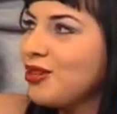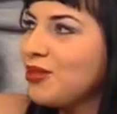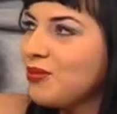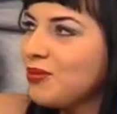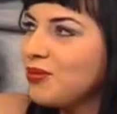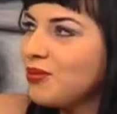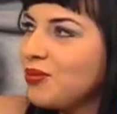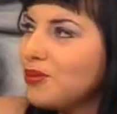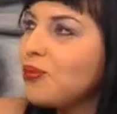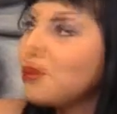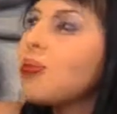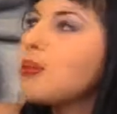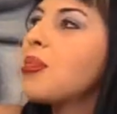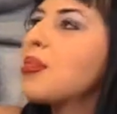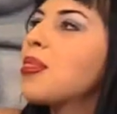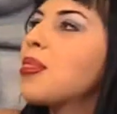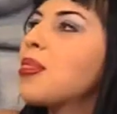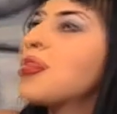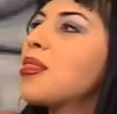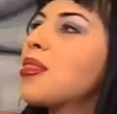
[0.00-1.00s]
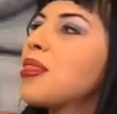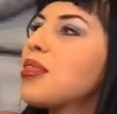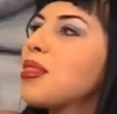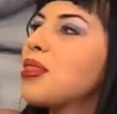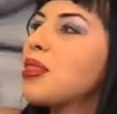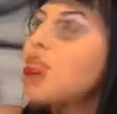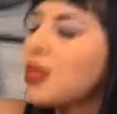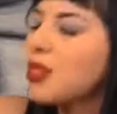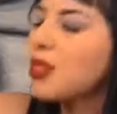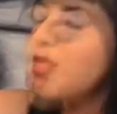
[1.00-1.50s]
because there was lots of people
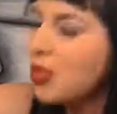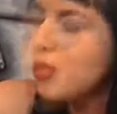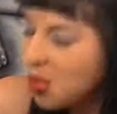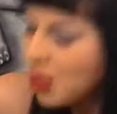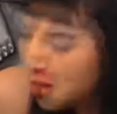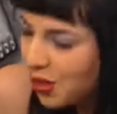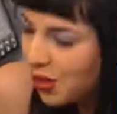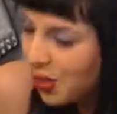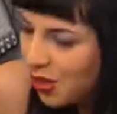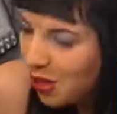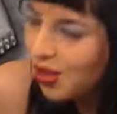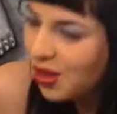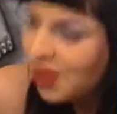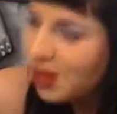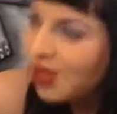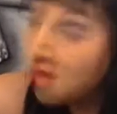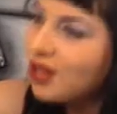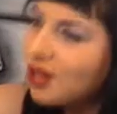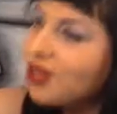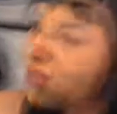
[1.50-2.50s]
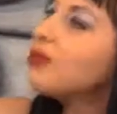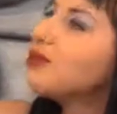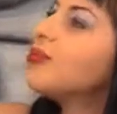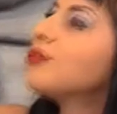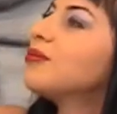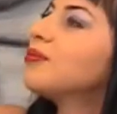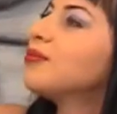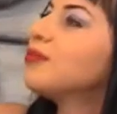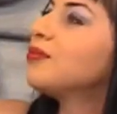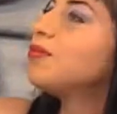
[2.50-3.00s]
and other people, and so
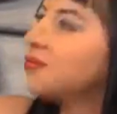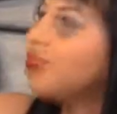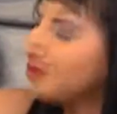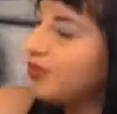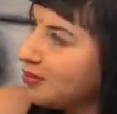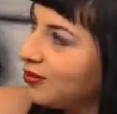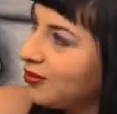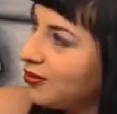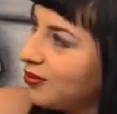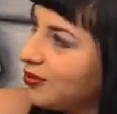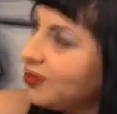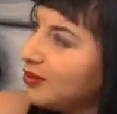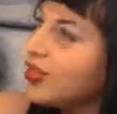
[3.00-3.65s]
so.